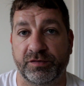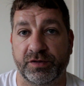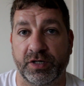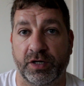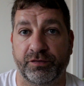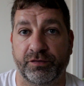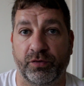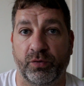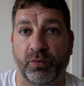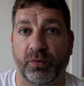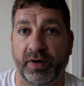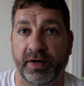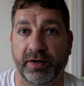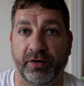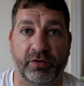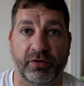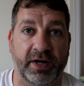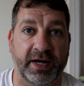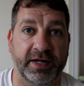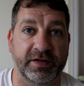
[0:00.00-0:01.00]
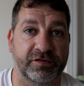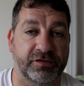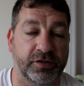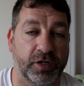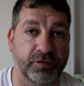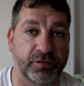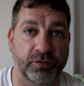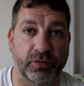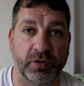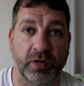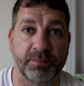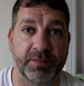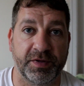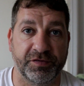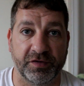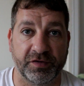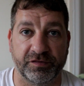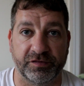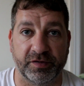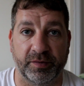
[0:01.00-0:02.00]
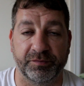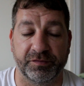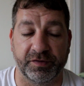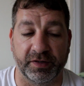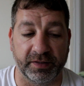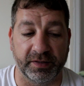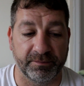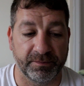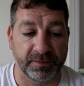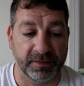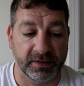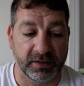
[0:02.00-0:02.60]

stuff away or add stuff or I'm missing something.